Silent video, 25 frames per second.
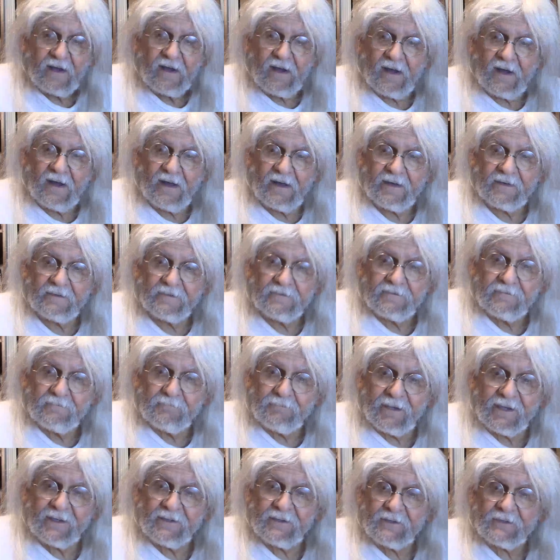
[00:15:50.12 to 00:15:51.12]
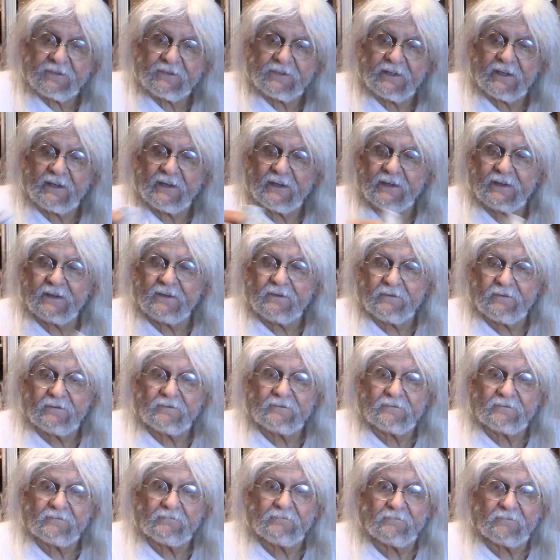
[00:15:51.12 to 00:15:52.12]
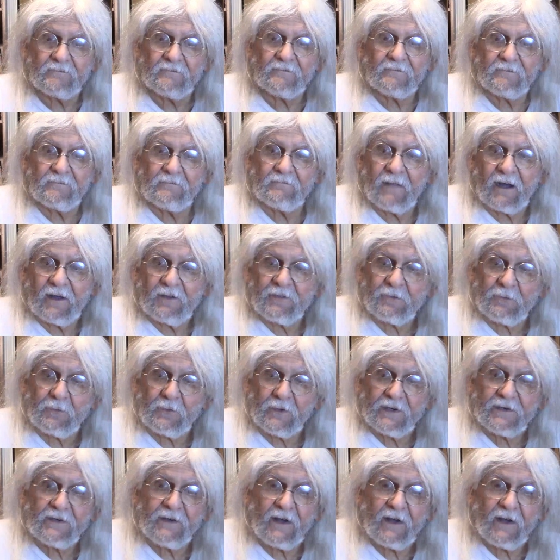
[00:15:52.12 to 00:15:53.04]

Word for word: I've been to see my 3